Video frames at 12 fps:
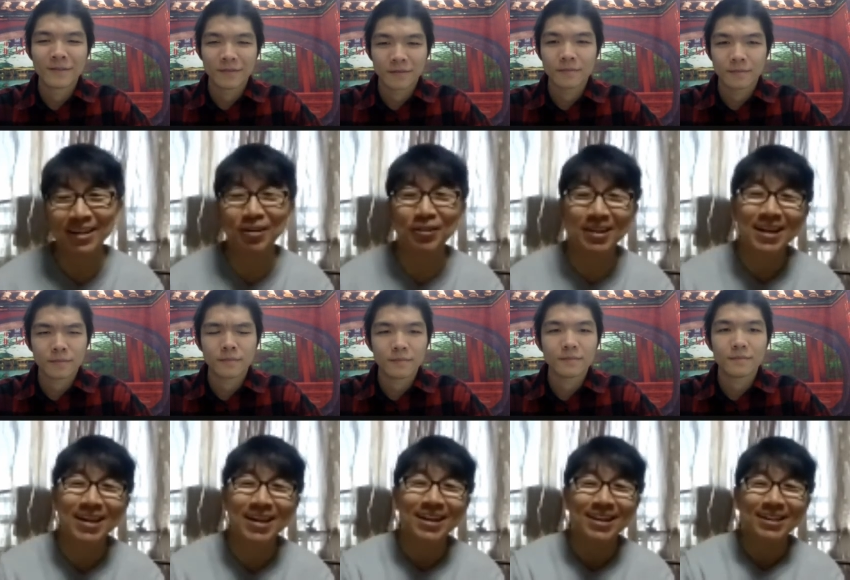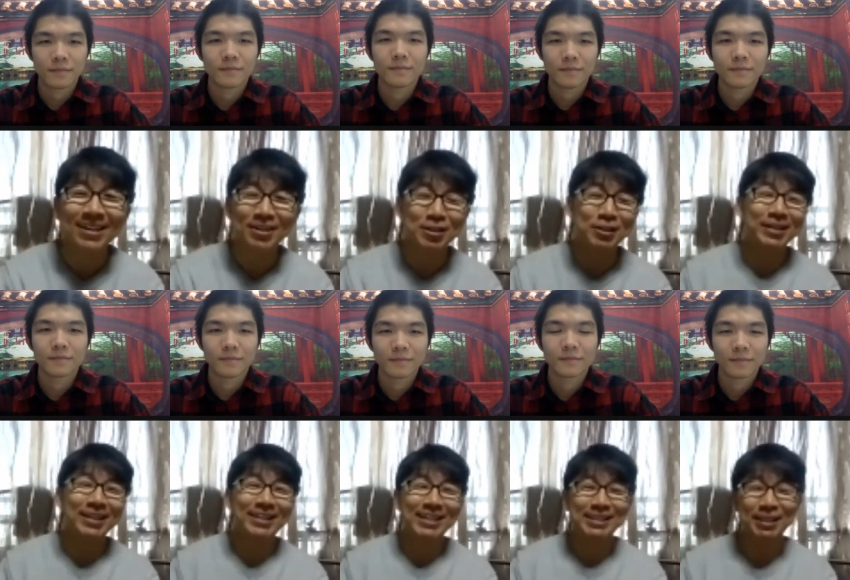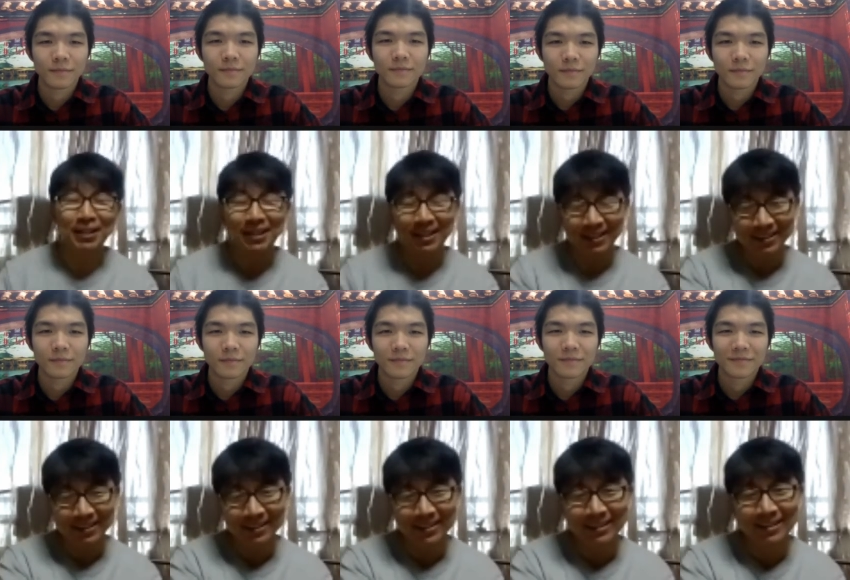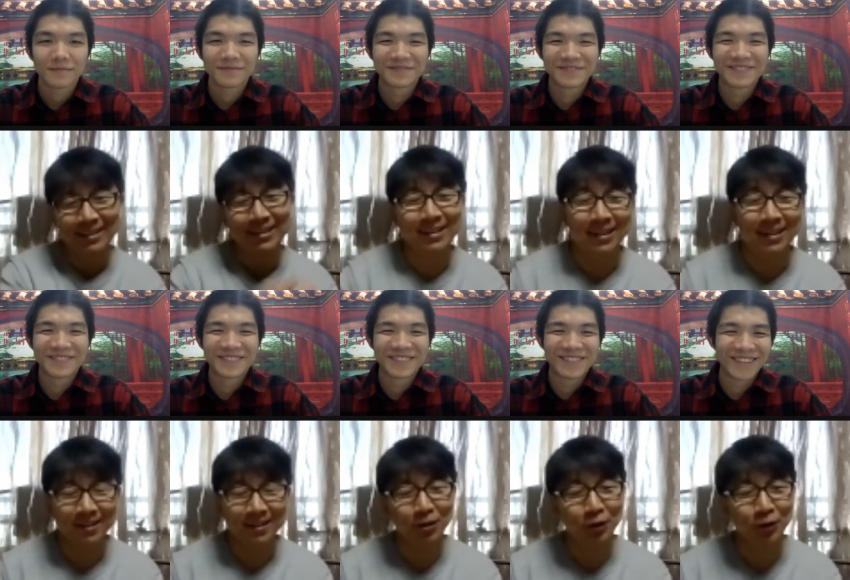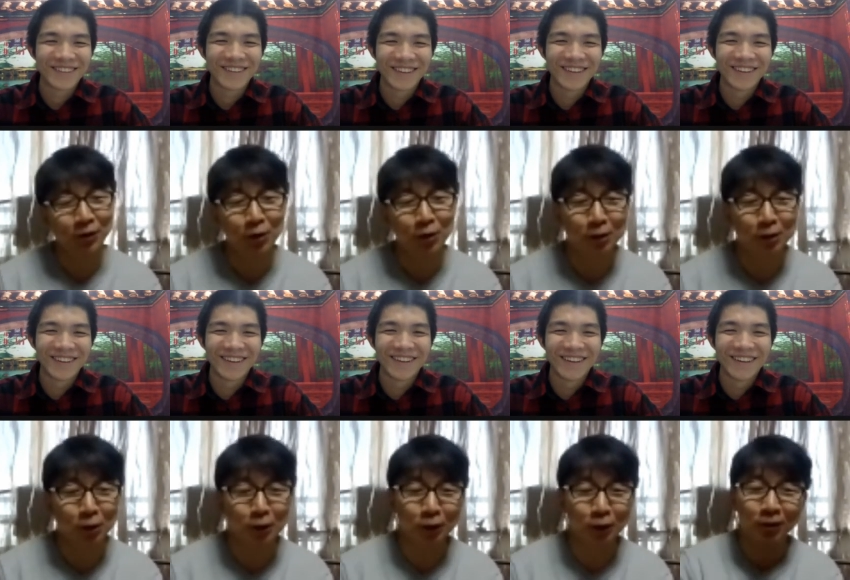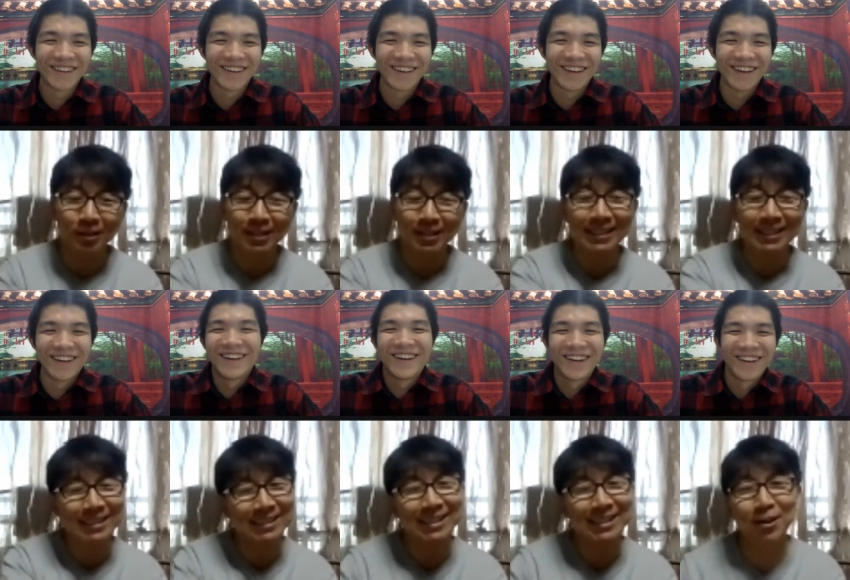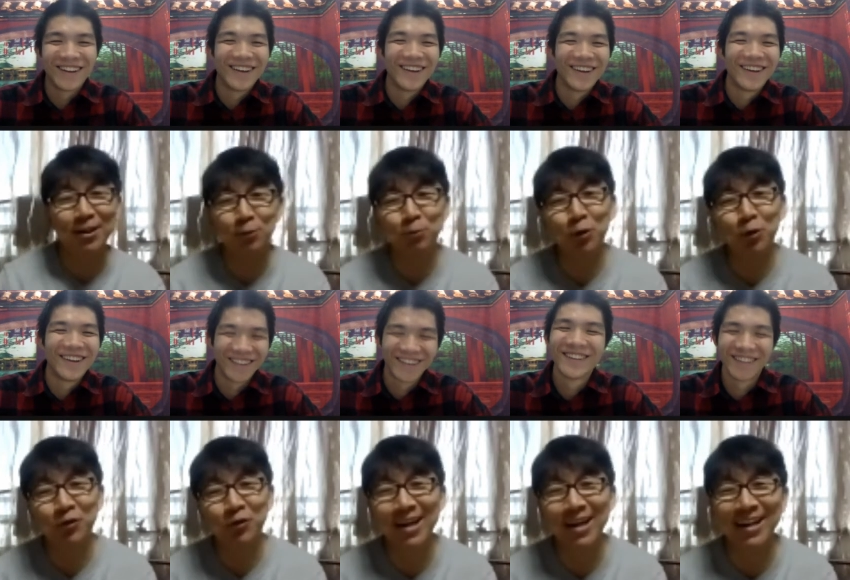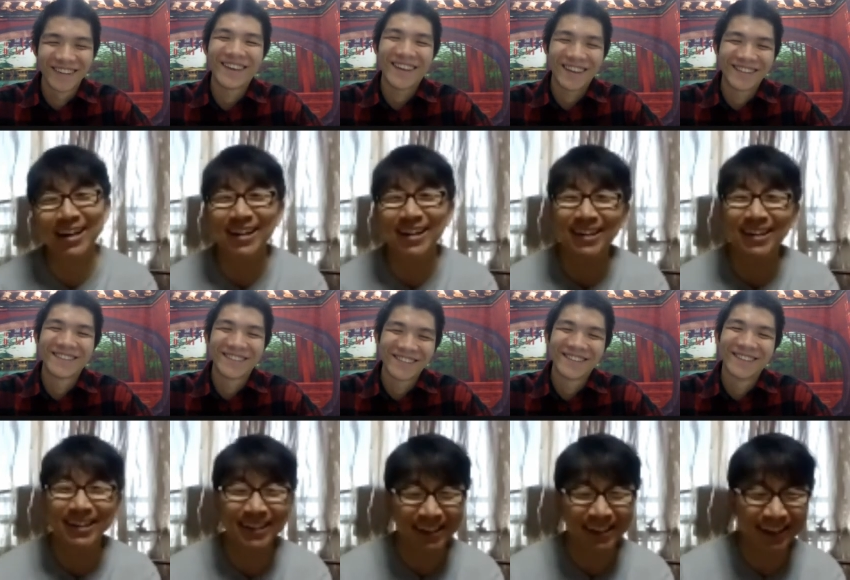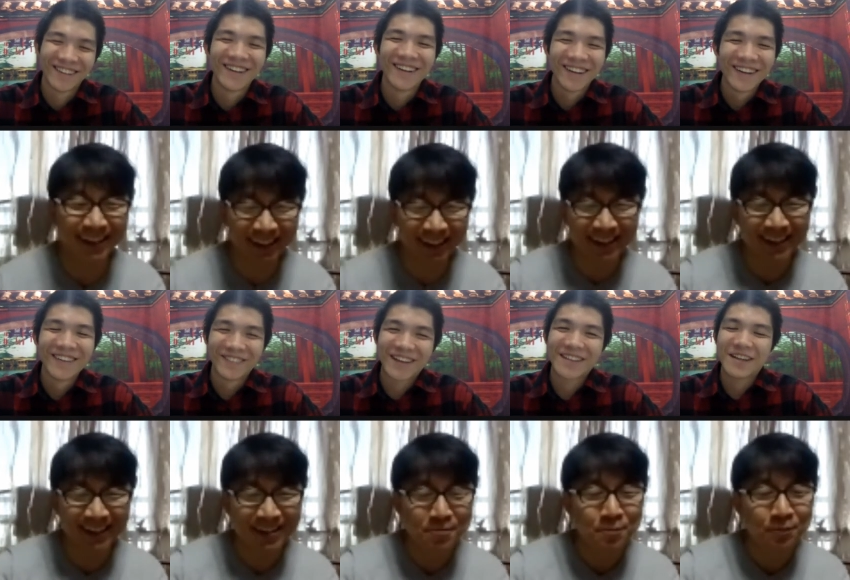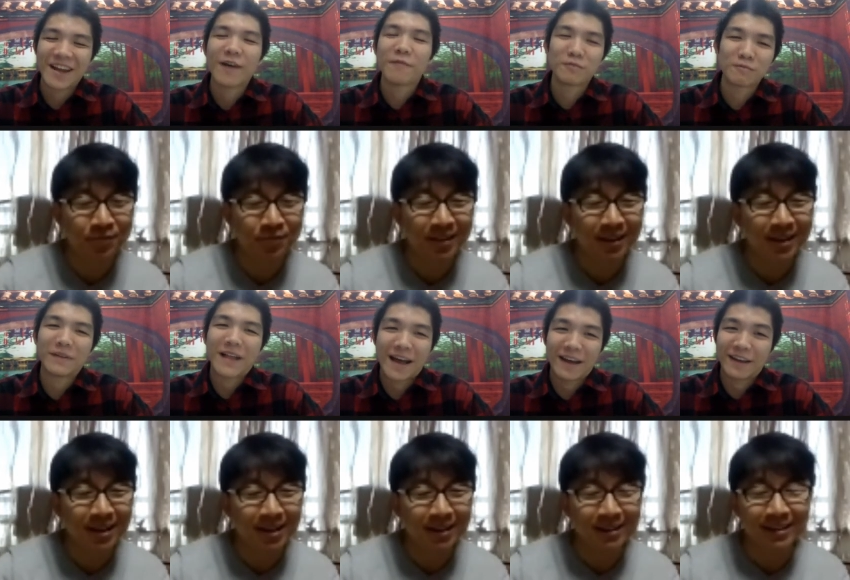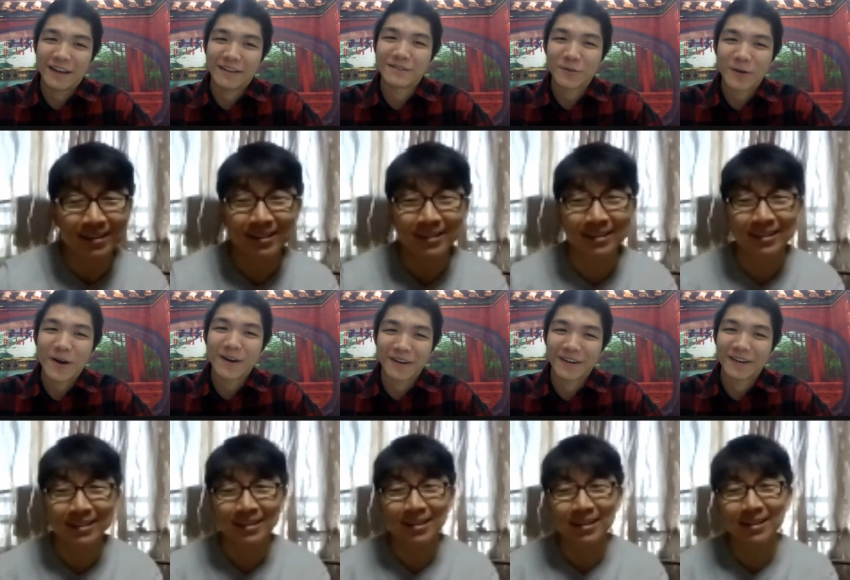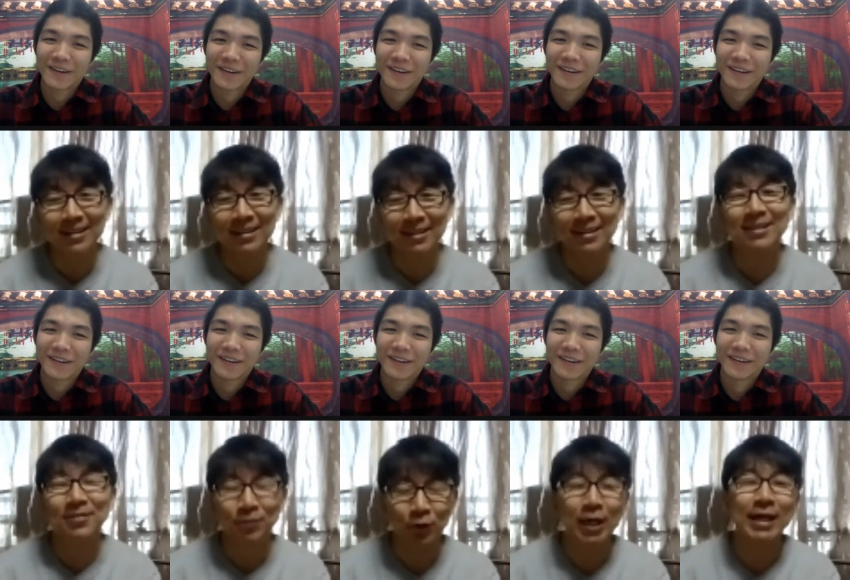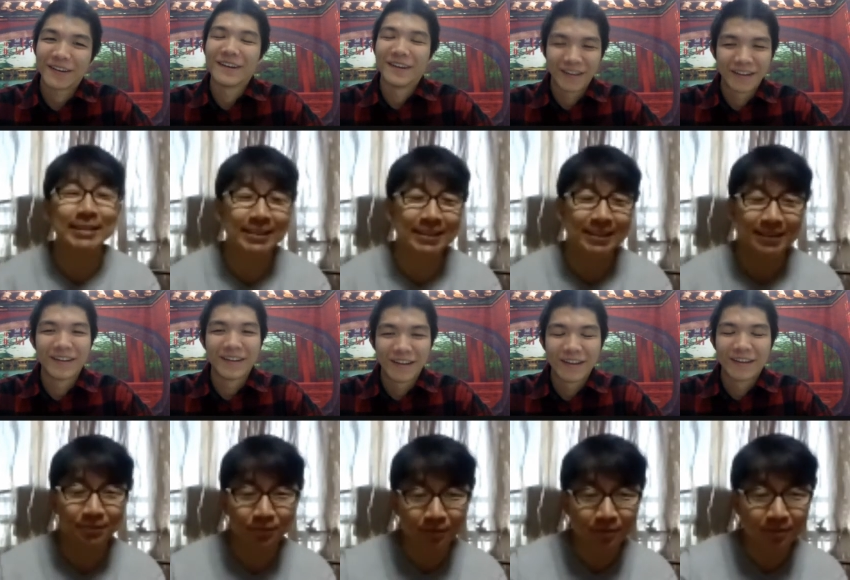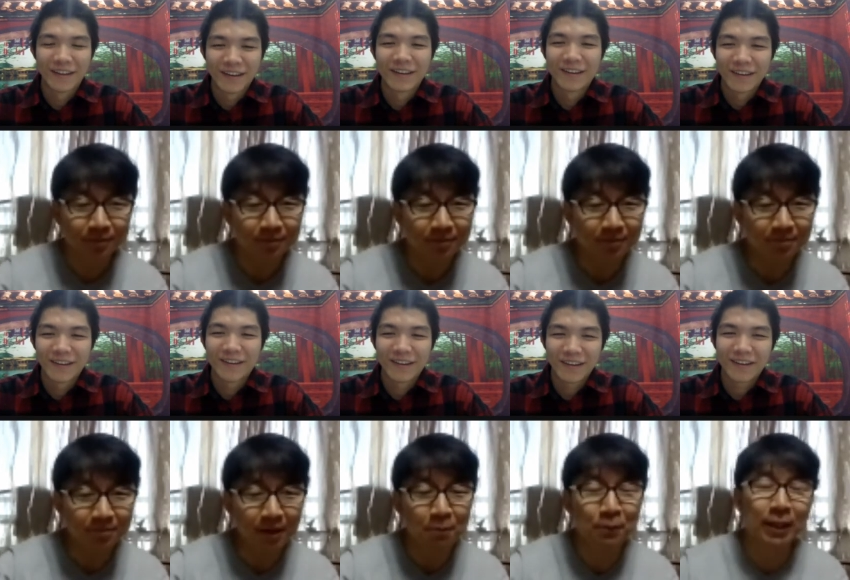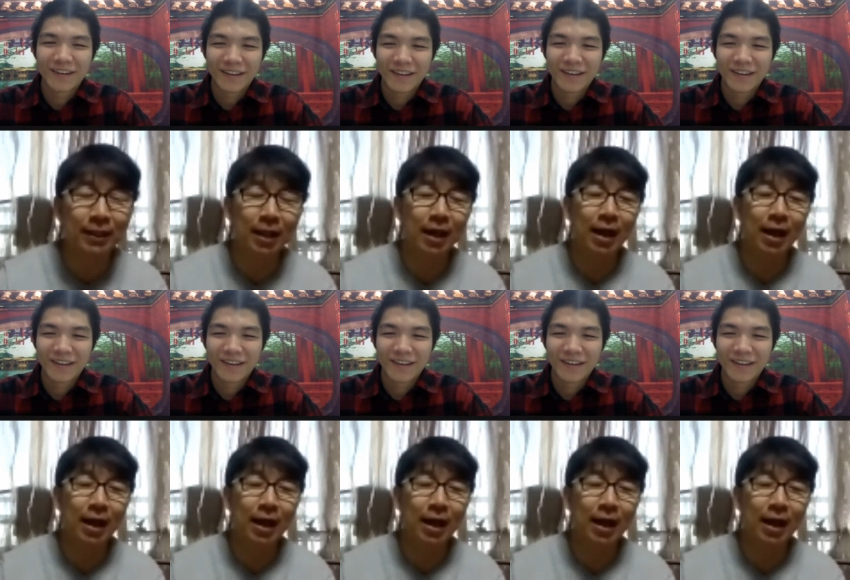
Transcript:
Speaker 1: you know usually teacher you know told told you this is not a good move.
Speaker 2: Yes. Because it helps black get stronger.
Speaker 1: Yes. But